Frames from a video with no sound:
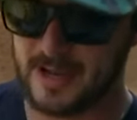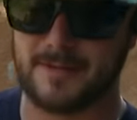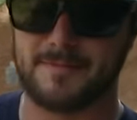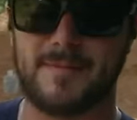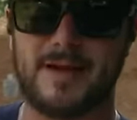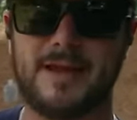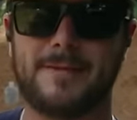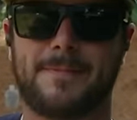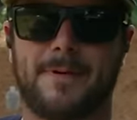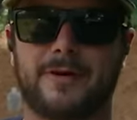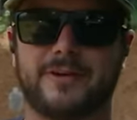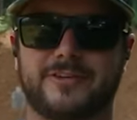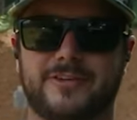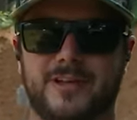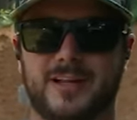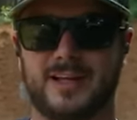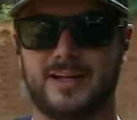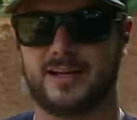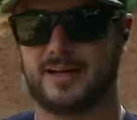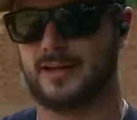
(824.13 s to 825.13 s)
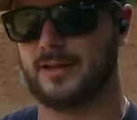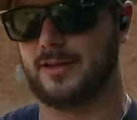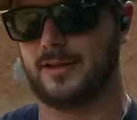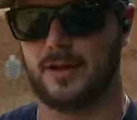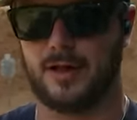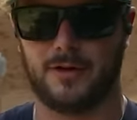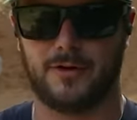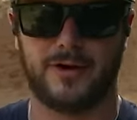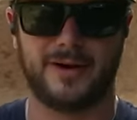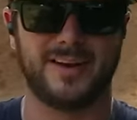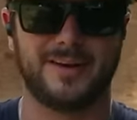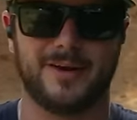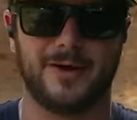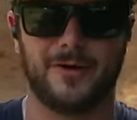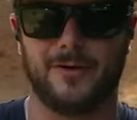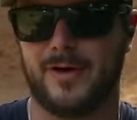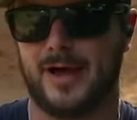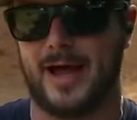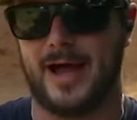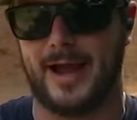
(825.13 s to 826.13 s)
Me personally, y'all already
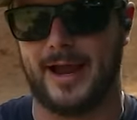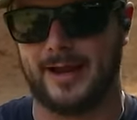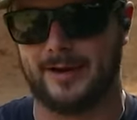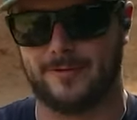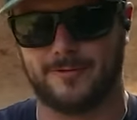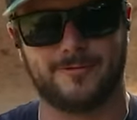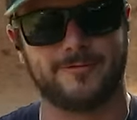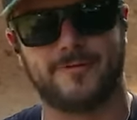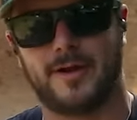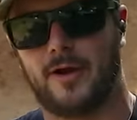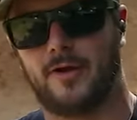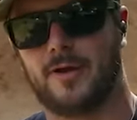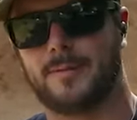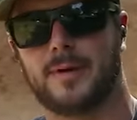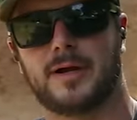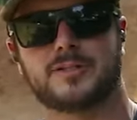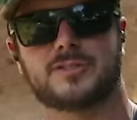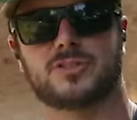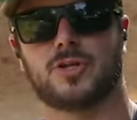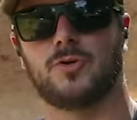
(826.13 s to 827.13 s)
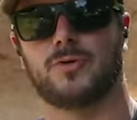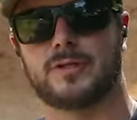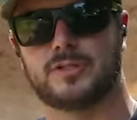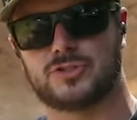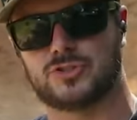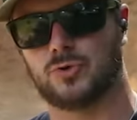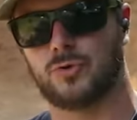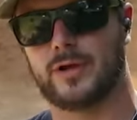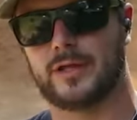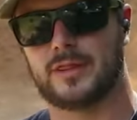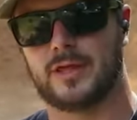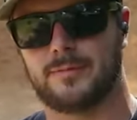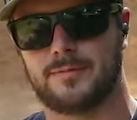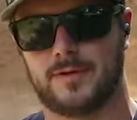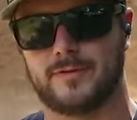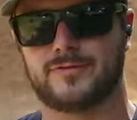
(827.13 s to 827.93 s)
know I very much so enjoy them.